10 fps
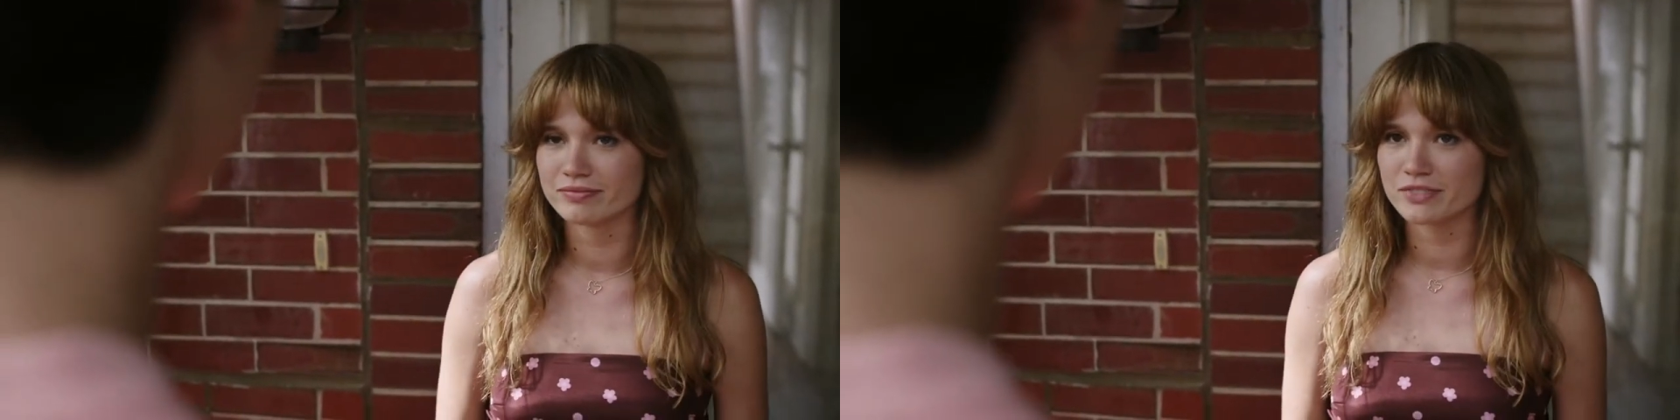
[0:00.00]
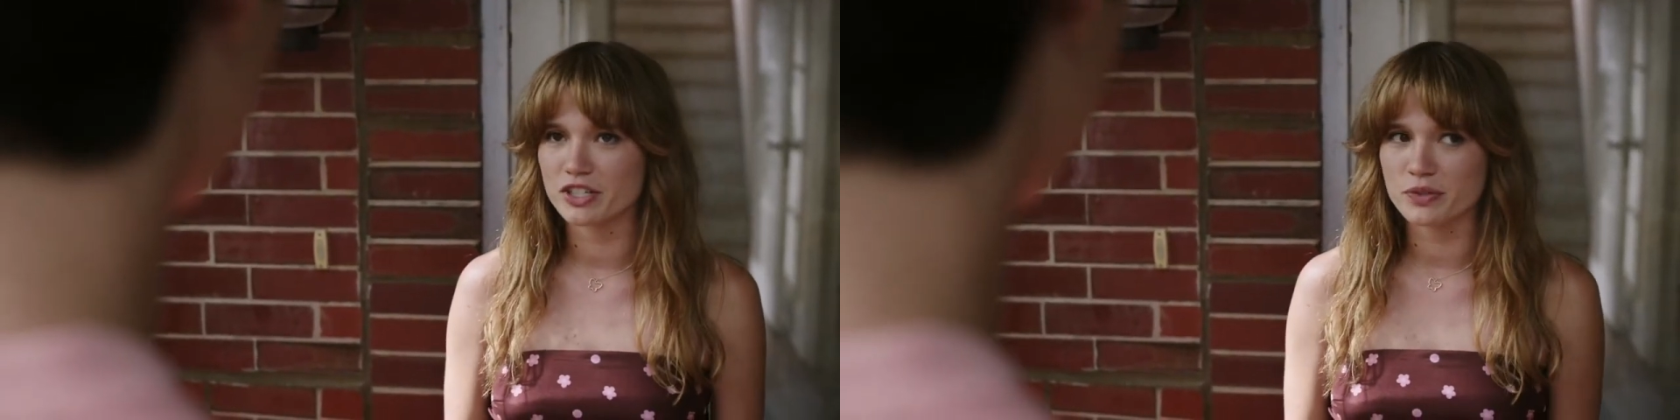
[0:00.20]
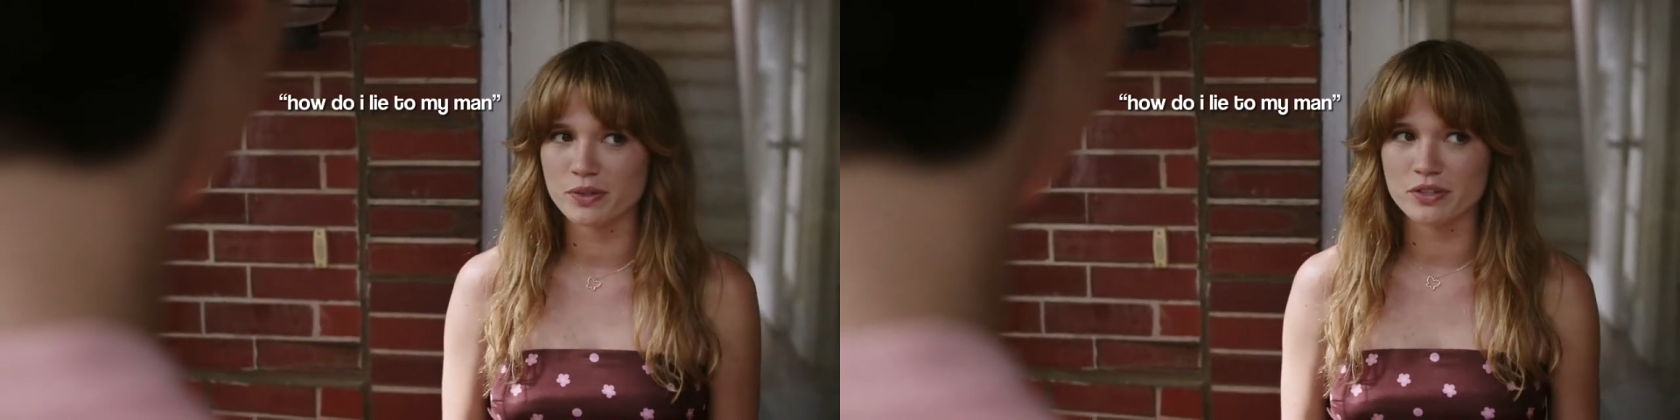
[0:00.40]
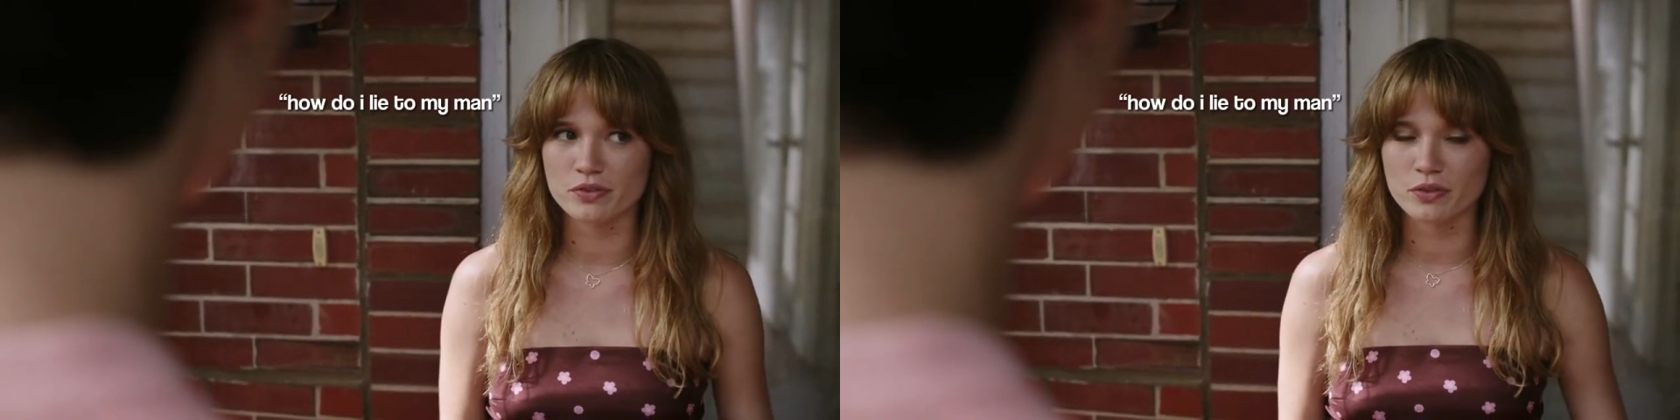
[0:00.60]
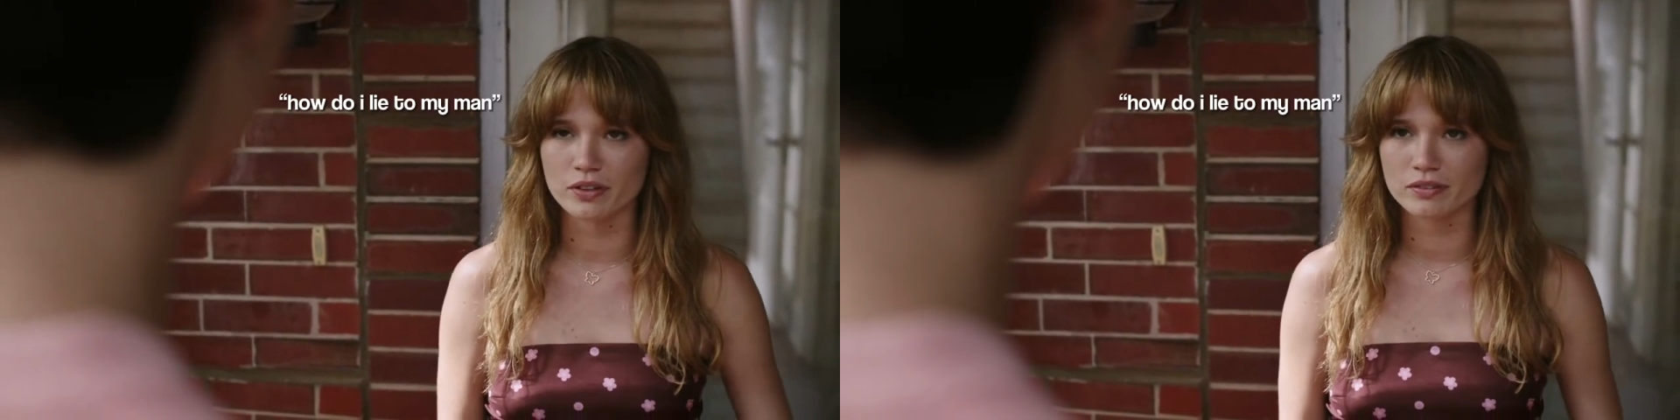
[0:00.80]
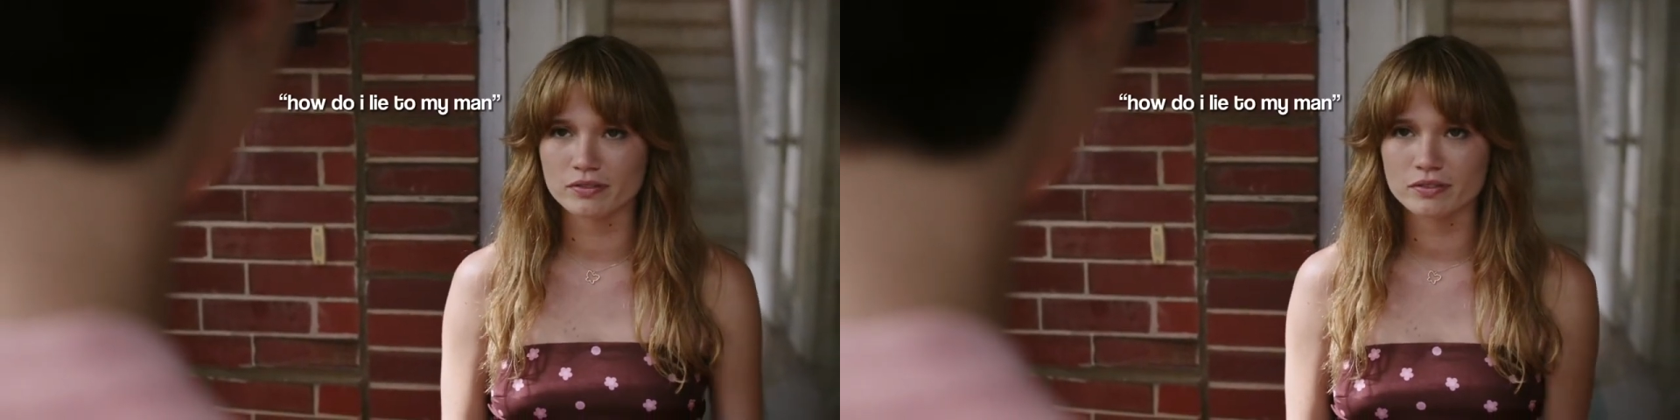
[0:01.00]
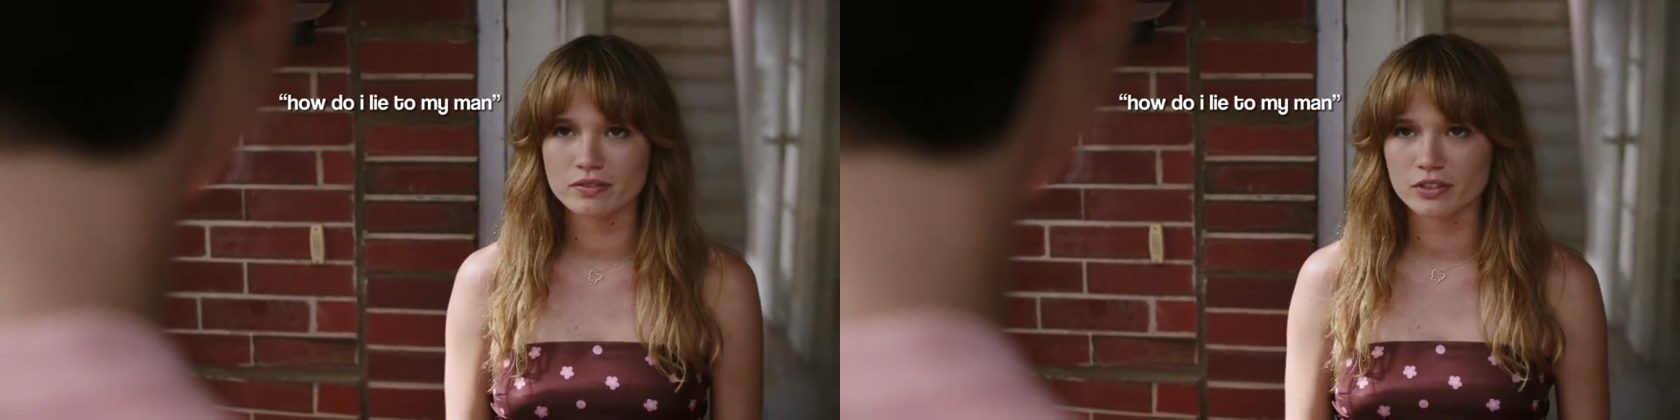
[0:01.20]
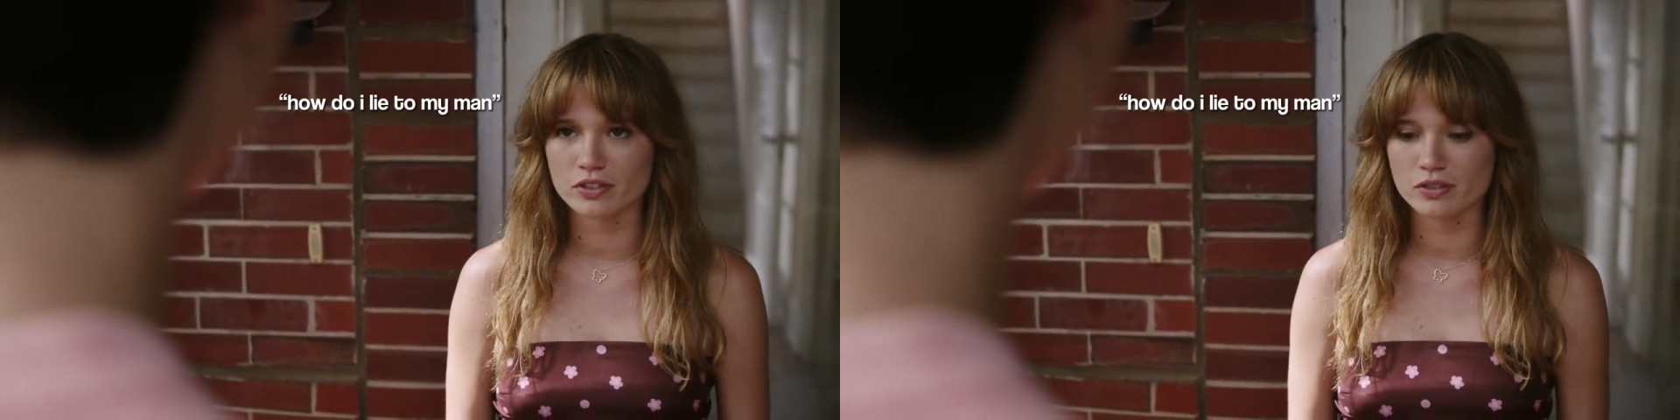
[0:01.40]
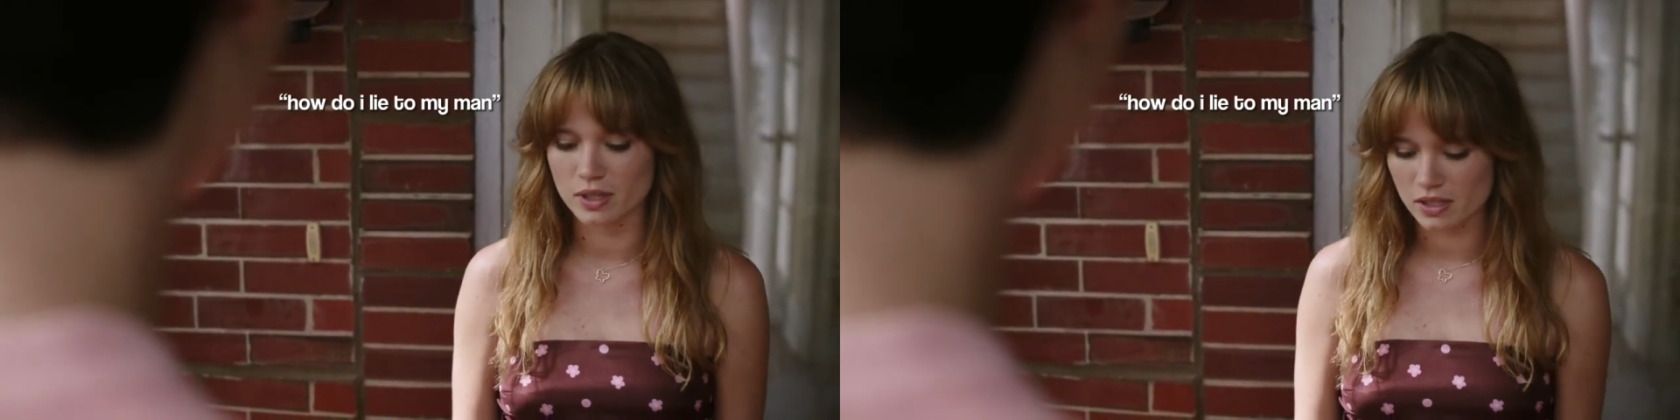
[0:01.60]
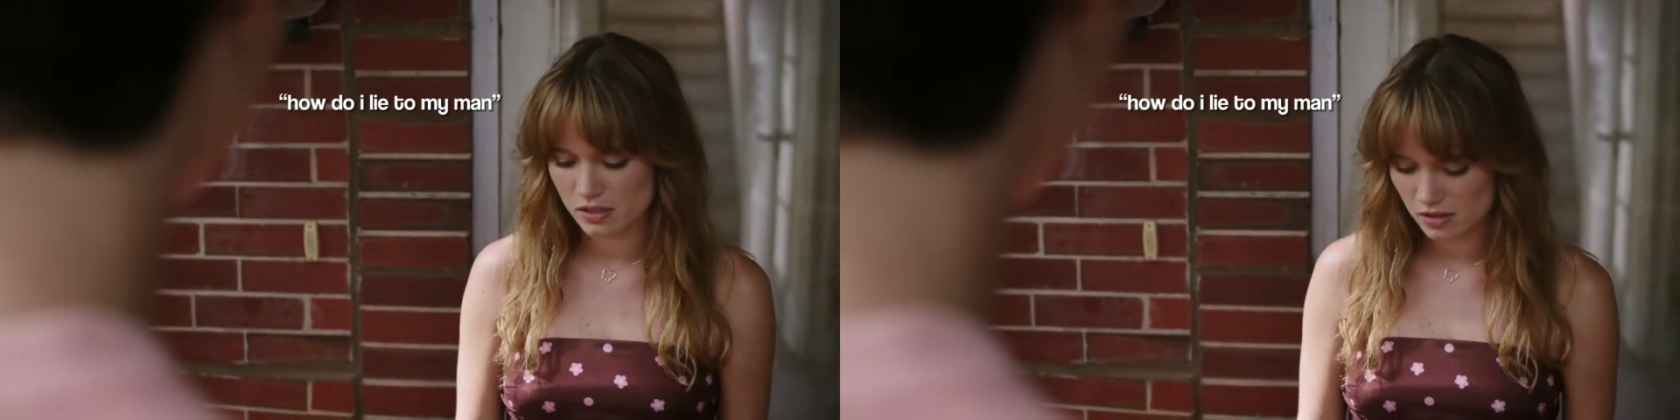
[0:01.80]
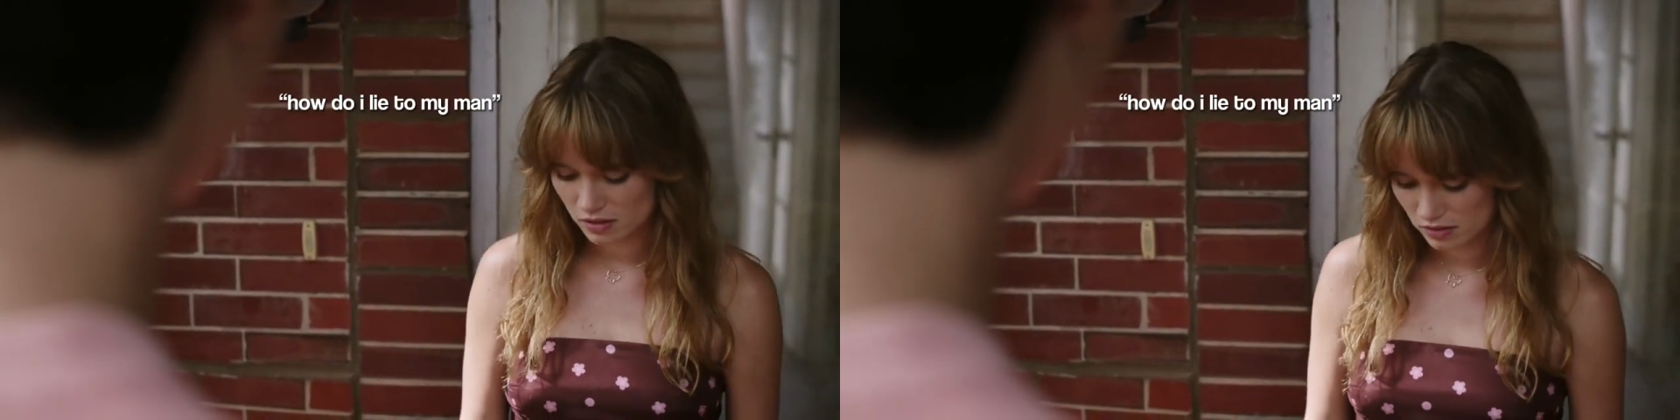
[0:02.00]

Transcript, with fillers: She just went to the store for Twix.